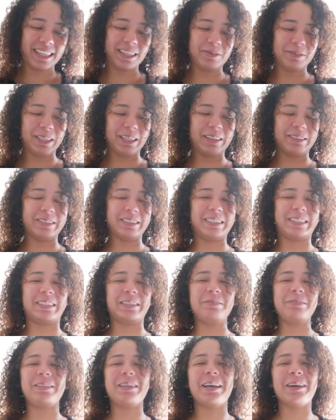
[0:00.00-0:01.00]
Let me give this
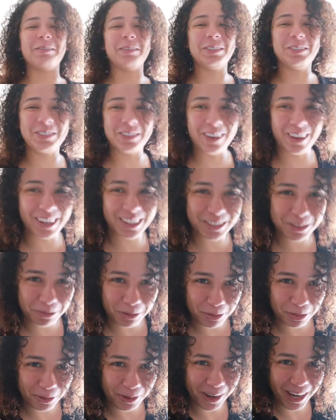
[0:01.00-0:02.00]
some time to charge
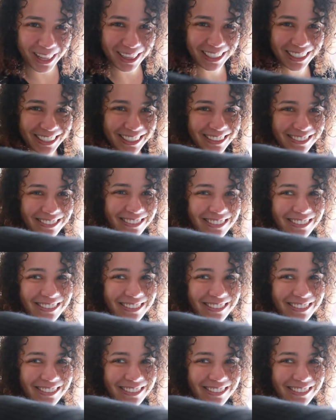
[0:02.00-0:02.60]
before I